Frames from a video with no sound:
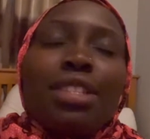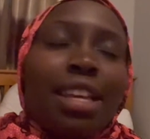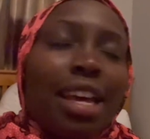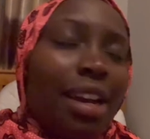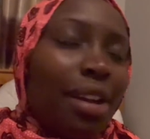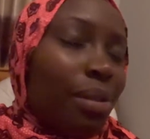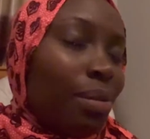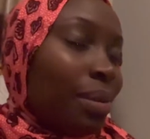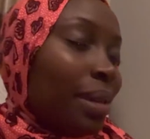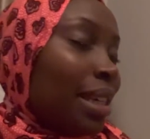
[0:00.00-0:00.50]

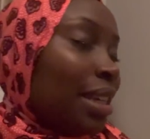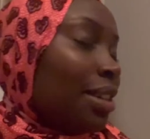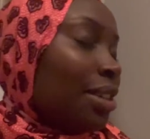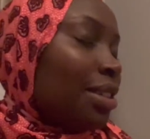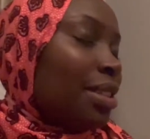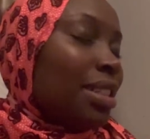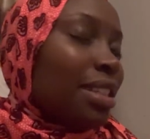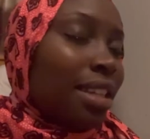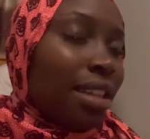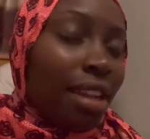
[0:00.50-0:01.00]
tarawih,
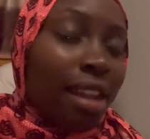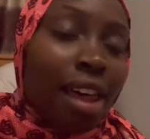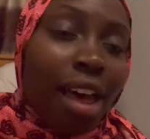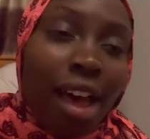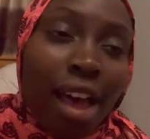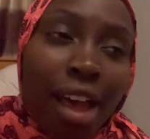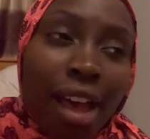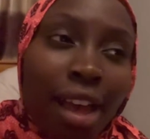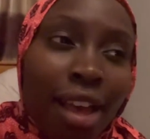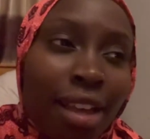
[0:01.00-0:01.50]
good
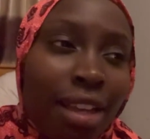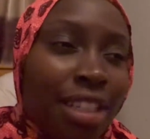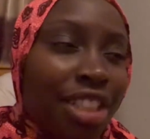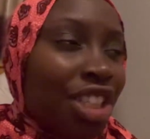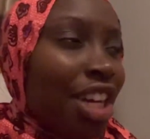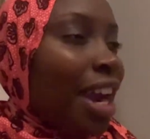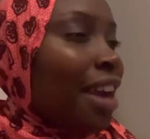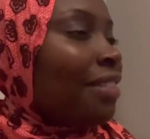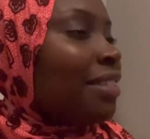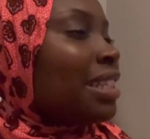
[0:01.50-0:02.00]
salah,
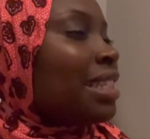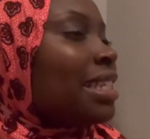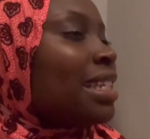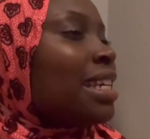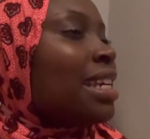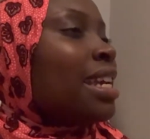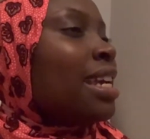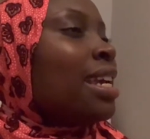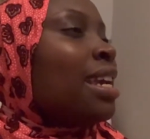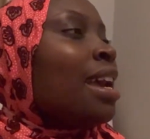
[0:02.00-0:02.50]

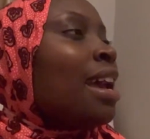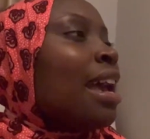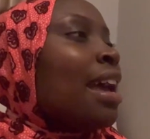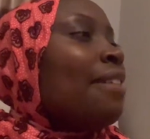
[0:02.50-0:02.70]
charity,